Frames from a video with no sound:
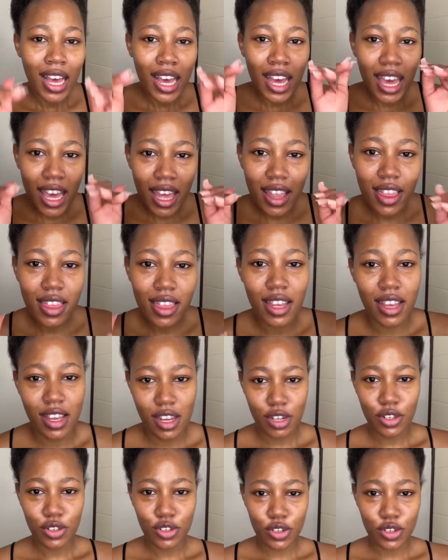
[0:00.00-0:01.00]
in the
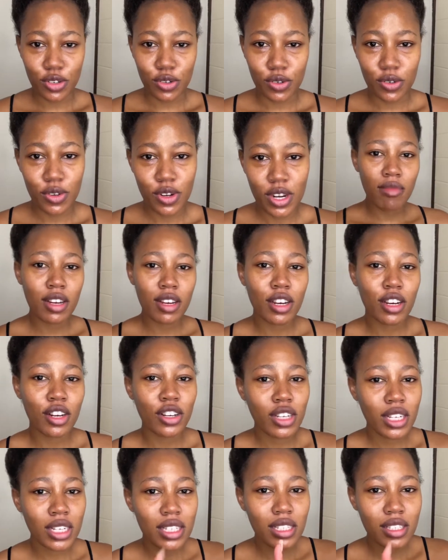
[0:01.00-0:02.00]
intro. I'm gonna
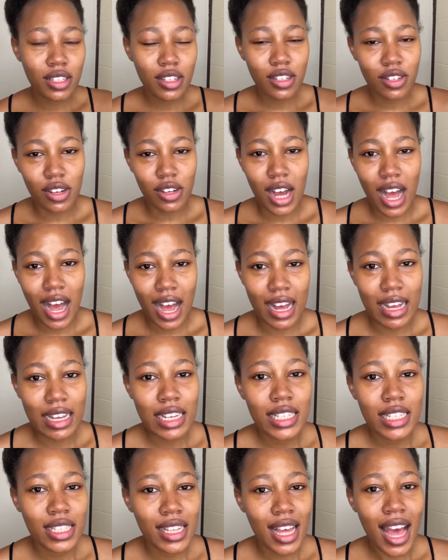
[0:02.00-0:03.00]
look into your
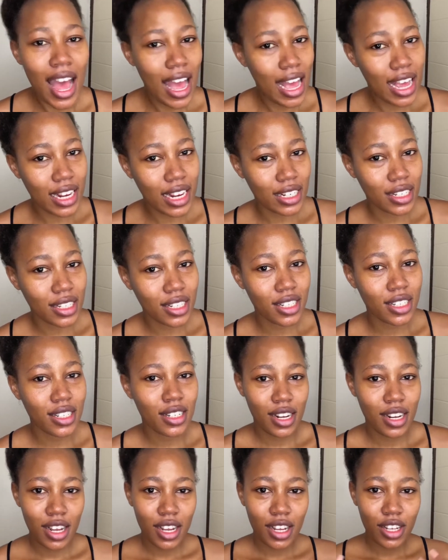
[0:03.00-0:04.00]
eyes and
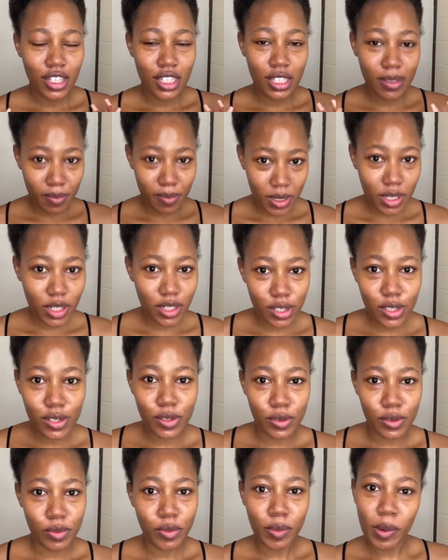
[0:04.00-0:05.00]
speak to
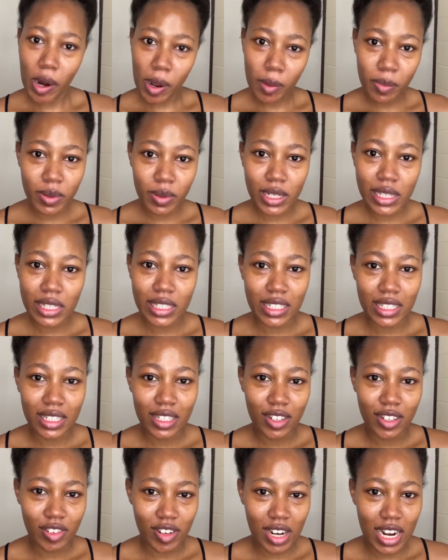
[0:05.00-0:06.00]
you properly,
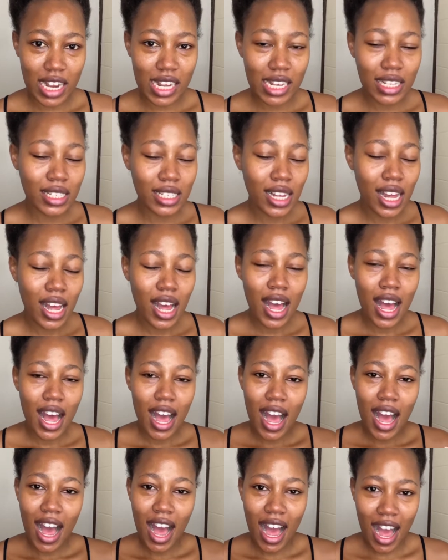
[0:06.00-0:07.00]
right?
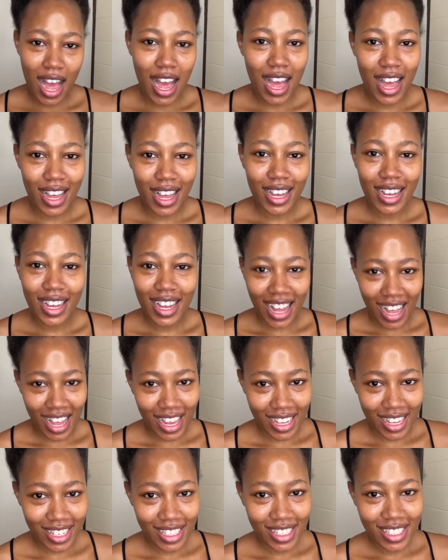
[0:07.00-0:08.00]
Hi
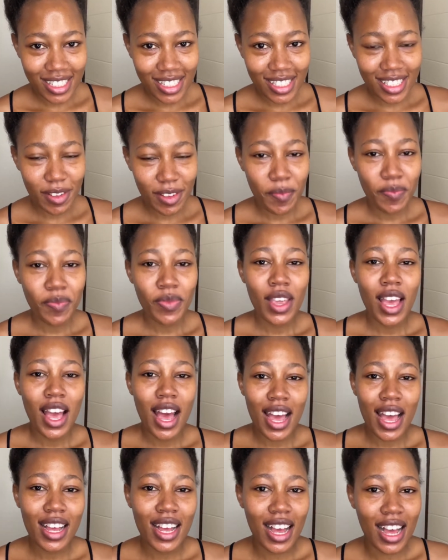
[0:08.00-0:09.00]

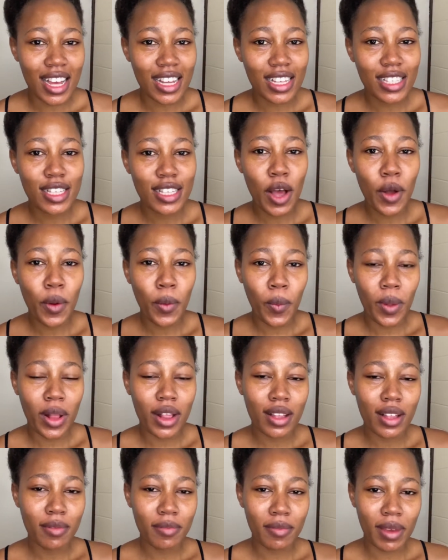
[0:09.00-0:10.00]
guys,
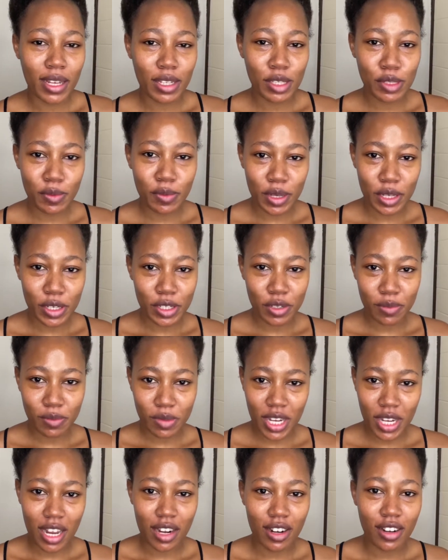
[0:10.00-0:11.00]
welcome back to my YouTube
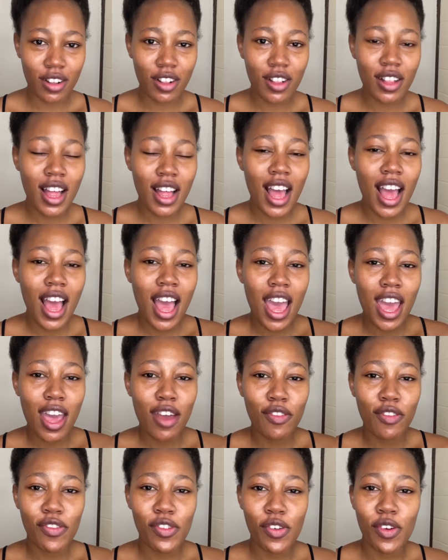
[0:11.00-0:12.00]
channel.
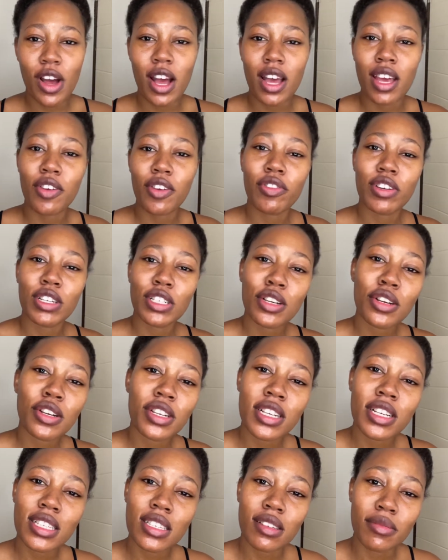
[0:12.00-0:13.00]
If you are a
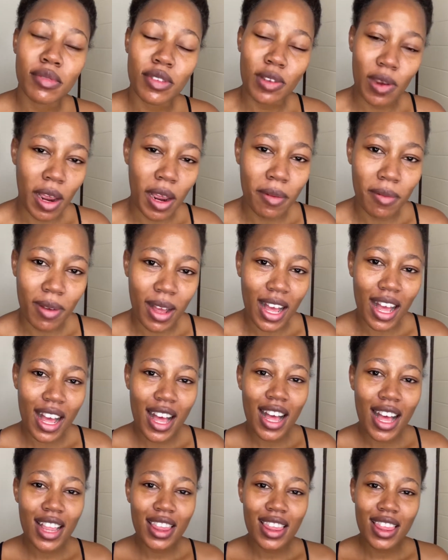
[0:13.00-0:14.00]
returning
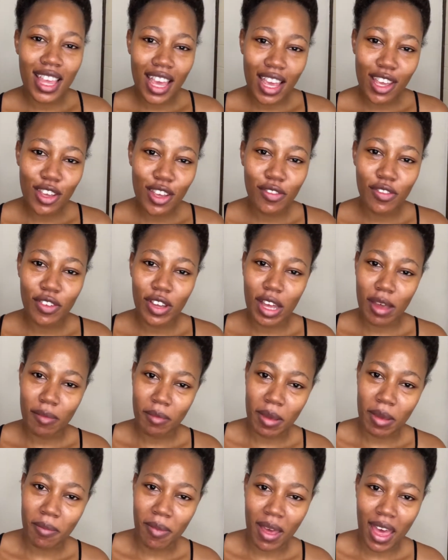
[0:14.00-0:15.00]
subscriber, thank you for
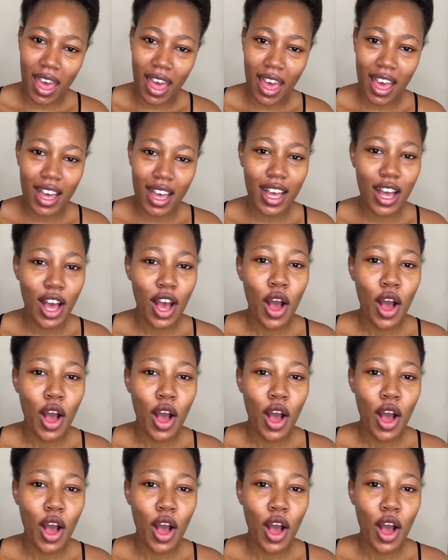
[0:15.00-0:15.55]
coming back,